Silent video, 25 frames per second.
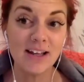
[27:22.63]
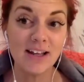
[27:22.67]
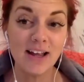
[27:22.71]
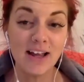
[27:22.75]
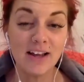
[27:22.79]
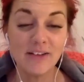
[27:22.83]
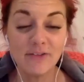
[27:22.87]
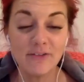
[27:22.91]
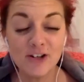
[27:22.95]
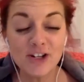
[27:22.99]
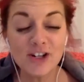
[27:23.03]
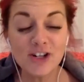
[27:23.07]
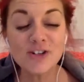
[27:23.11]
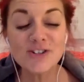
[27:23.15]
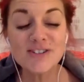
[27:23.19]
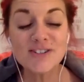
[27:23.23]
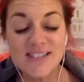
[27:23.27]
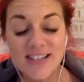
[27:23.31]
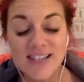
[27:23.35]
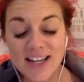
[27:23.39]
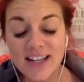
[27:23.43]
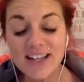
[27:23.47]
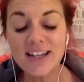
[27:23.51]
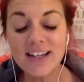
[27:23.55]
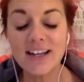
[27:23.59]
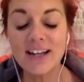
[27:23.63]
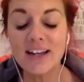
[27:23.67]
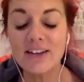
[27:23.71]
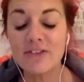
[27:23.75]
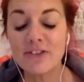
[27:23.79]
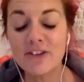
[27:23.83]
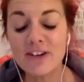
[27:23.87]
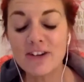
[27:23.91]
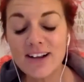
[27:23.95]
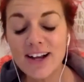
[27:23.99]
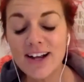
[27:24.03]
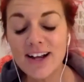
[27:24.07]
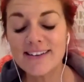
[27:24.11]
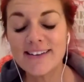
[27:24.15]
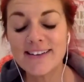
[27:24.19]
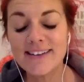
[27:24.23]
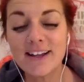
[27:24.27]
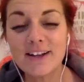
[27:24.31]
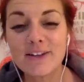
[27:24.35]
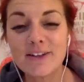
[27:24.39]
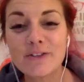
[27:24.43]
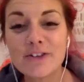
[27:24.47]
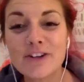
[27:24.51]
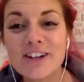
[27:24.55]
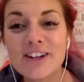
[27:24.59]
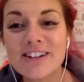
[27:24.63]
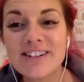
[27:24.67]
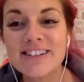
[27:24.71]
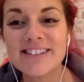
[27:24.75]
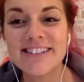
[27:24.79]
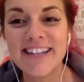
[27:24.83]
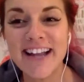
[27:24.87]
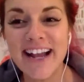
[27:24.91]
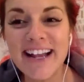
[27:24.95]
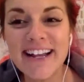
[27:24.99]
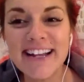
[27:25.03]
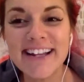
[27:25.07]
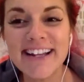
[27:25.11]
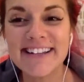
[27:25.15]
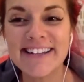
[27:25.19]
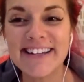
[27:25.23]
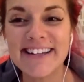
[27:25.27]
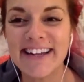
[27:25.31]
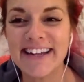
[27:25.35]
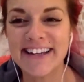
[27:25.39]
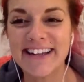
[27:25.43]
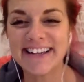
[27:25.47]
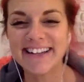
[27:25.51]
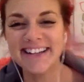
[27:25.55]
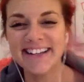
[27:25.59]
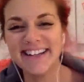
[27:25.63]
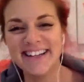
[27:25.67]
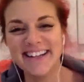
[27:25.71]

And for your sanity, for God's sake, for your sanity.